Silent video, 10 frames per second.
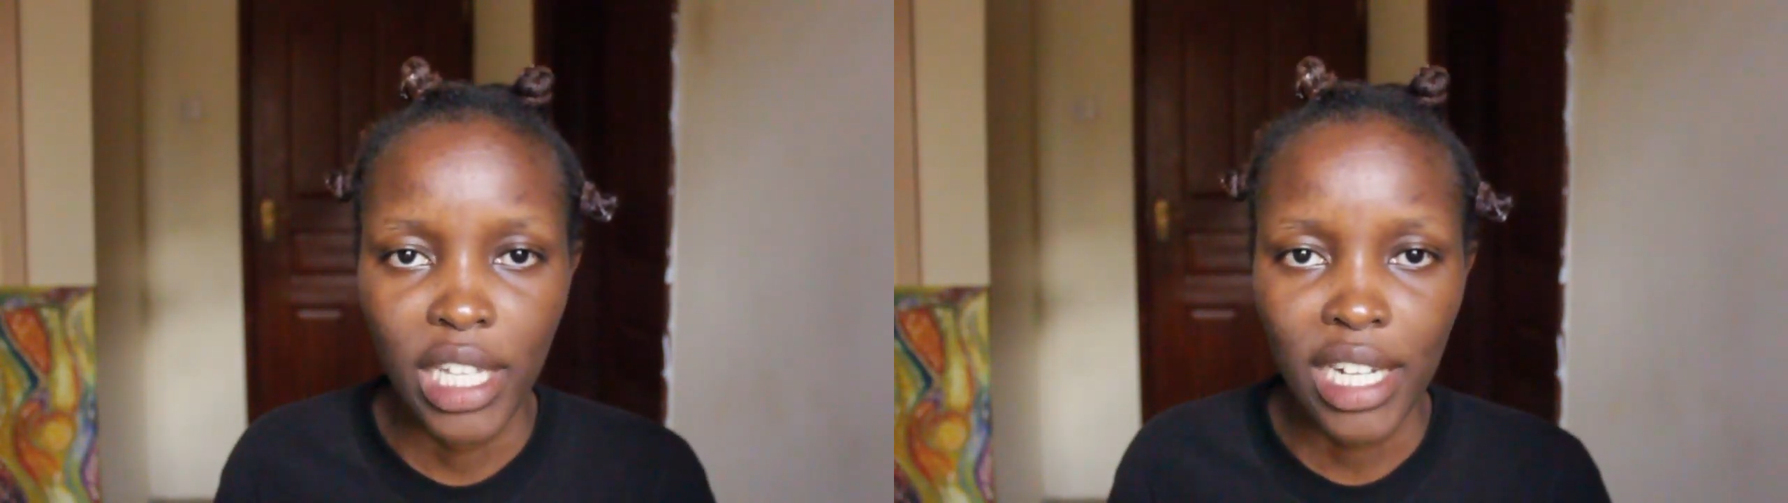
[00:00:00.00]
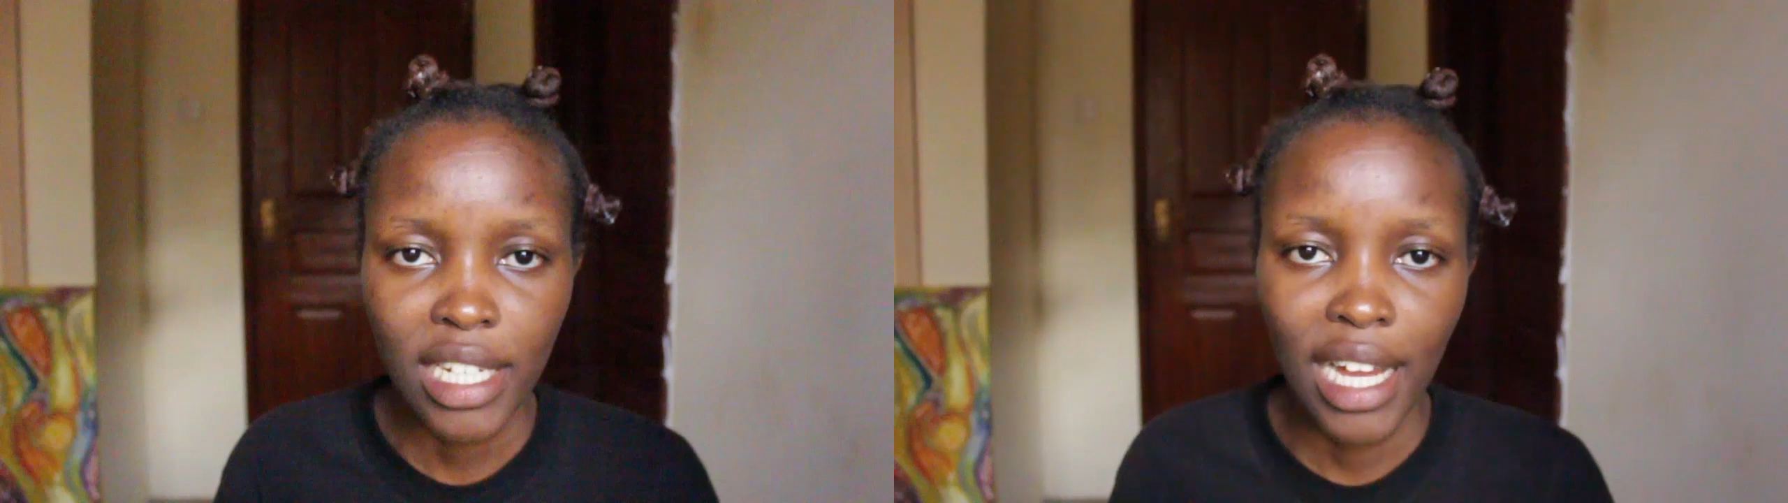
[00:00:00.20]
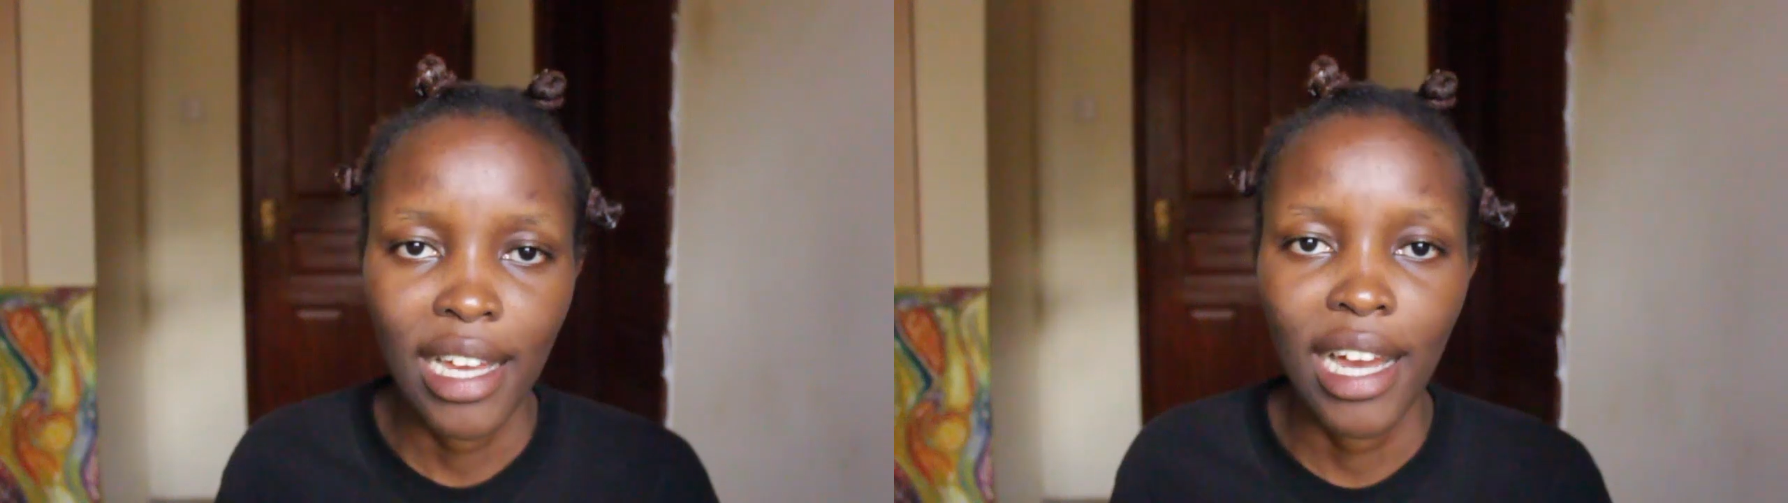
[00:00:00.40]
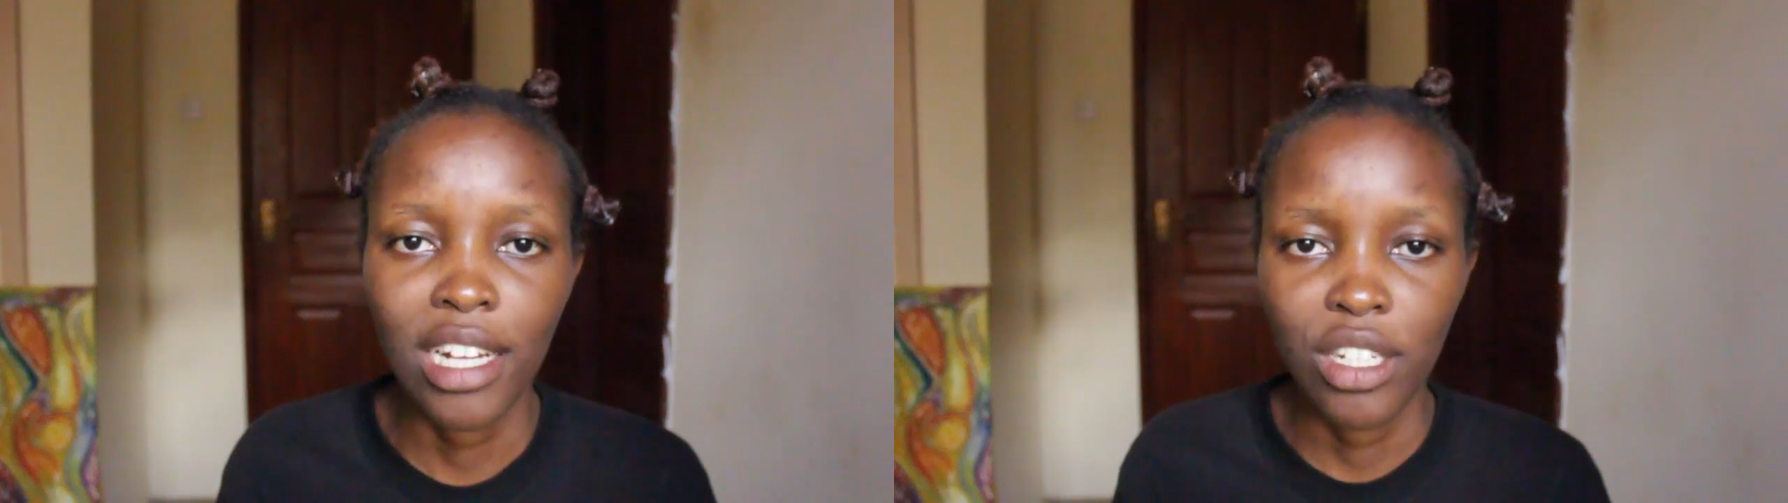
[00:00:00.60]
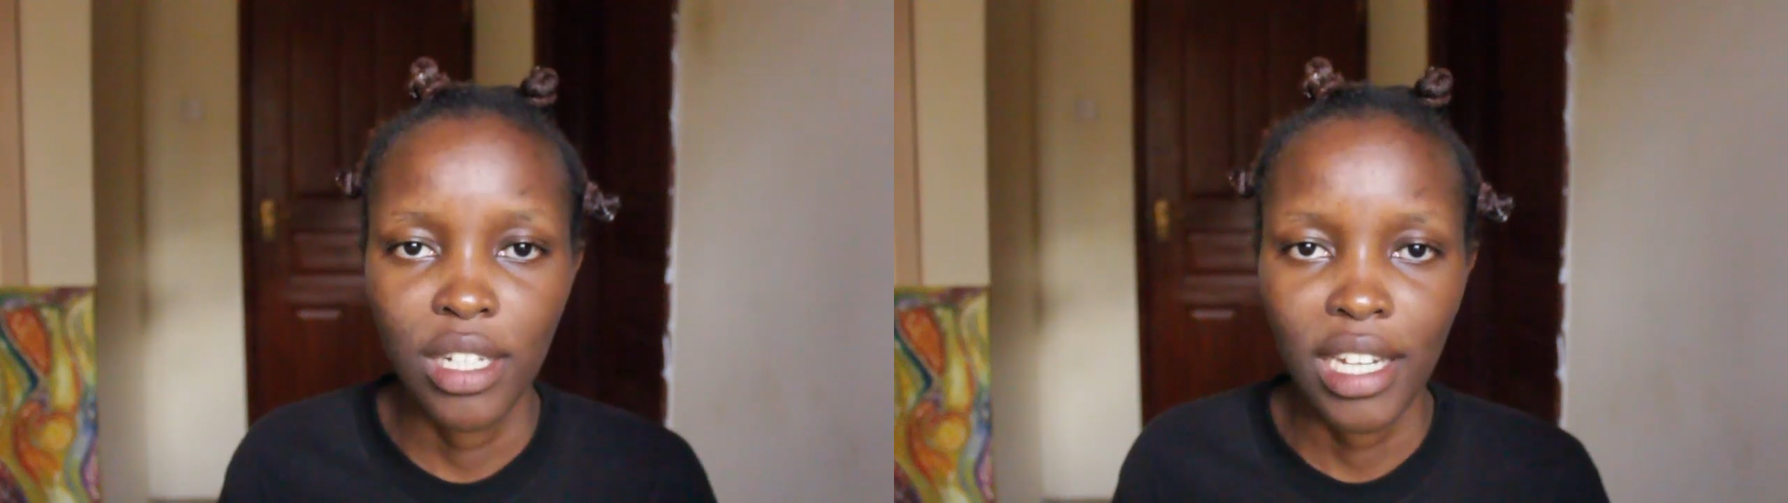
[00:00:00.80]
that I
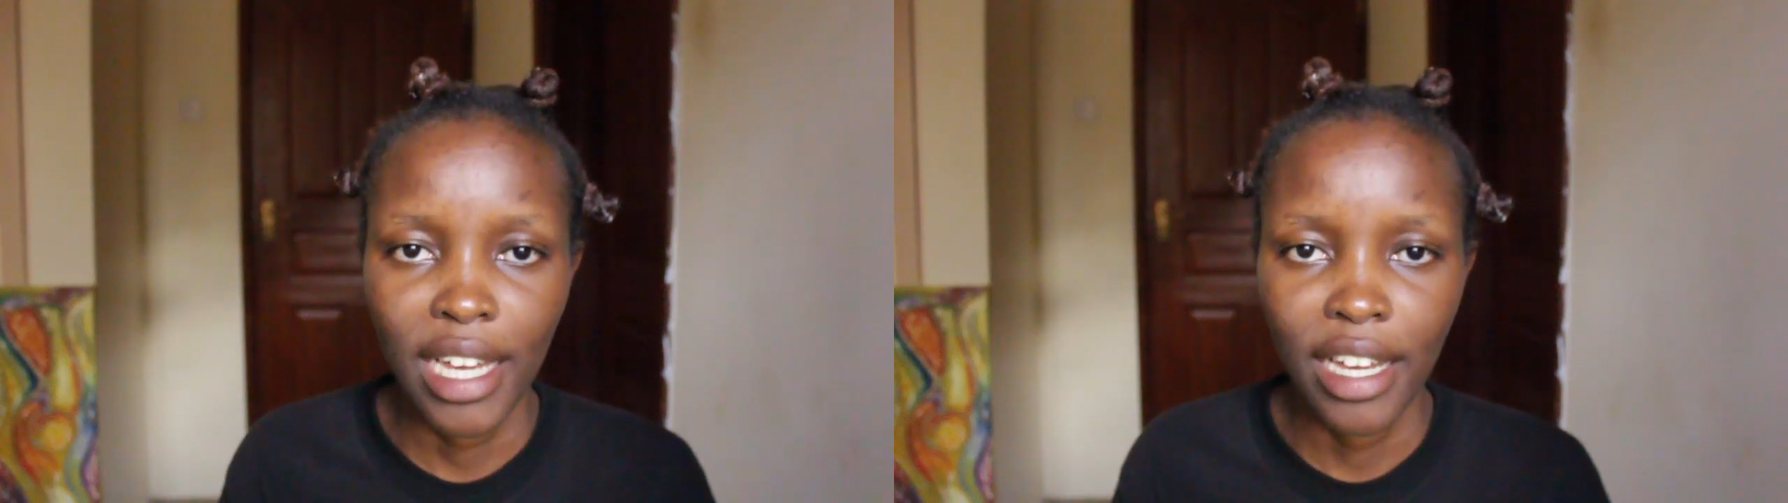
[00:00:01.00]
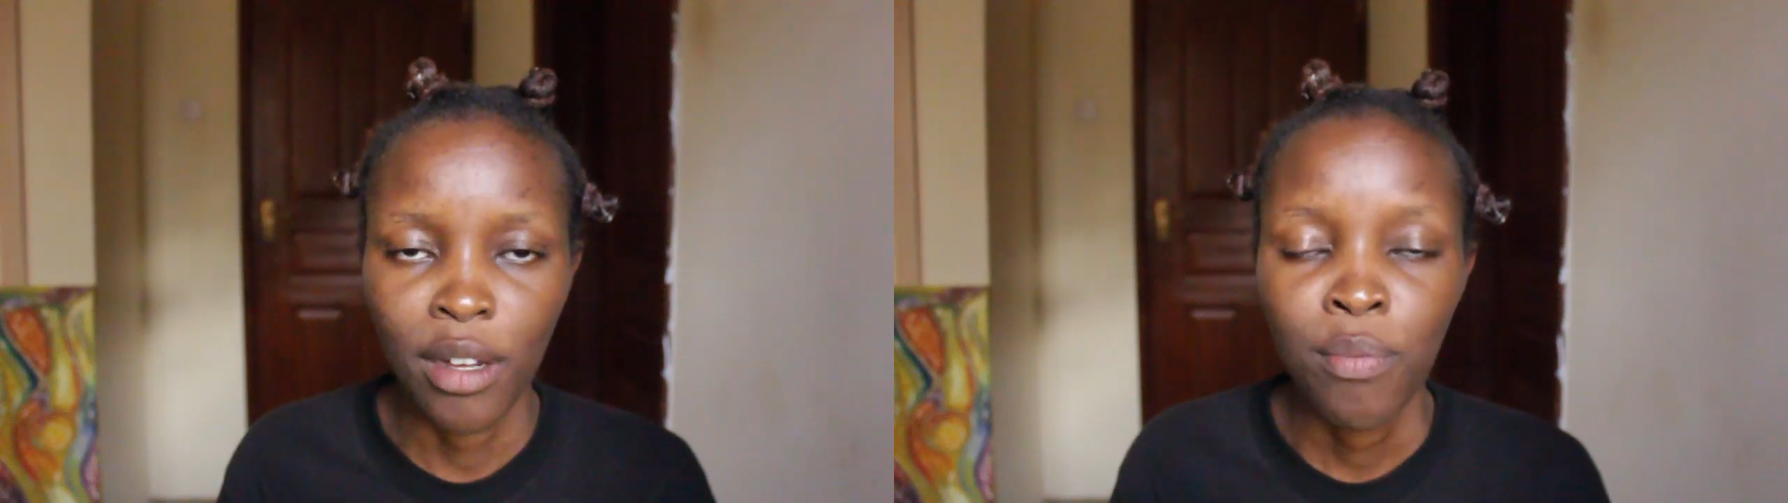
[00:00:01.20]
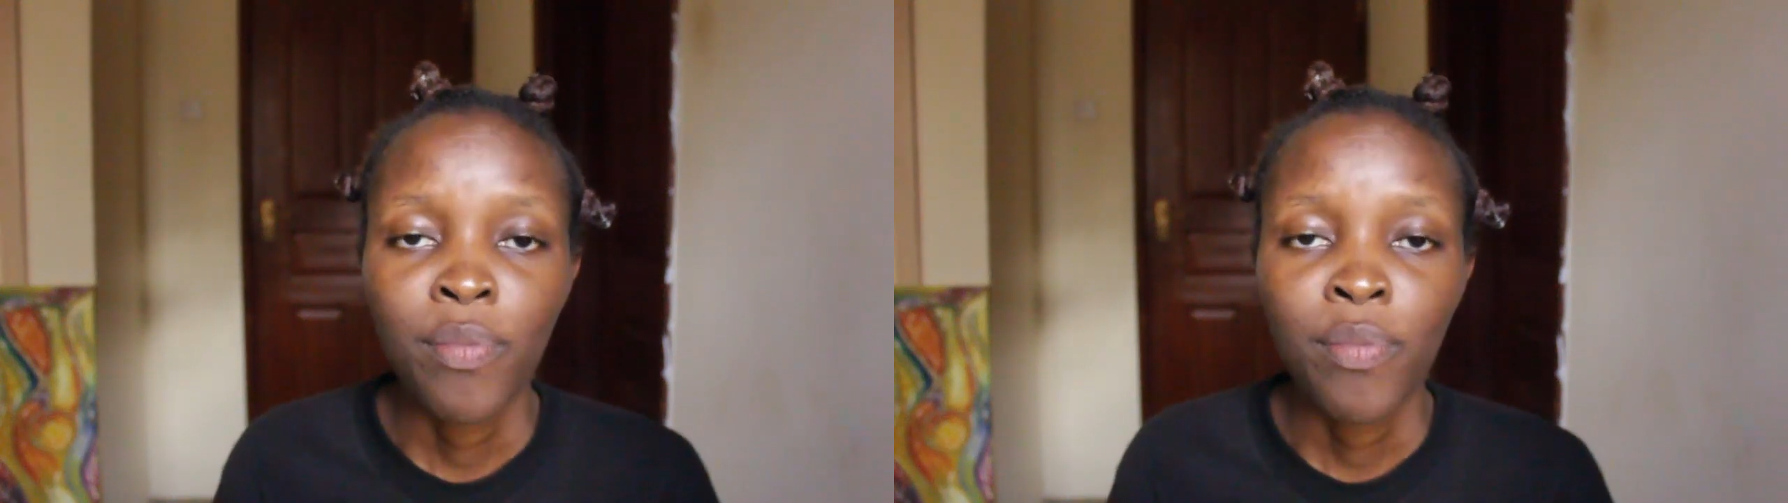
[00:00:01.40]
actually like.